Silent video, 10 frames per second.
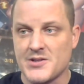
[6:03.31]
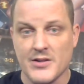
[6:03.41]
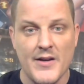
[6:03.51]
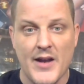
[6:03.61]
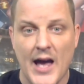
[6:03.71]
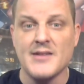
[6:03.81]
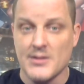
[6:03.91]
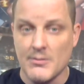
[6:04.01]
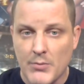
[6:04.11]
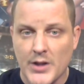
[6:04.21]
So they got
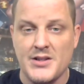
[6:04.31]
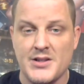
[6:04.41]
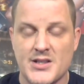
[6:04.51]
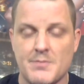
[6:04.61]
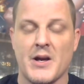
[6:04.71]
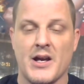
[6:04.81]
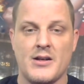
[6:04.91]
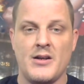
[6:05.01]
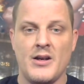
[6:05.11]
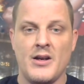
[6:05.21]
some money to
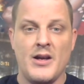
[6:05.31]
spend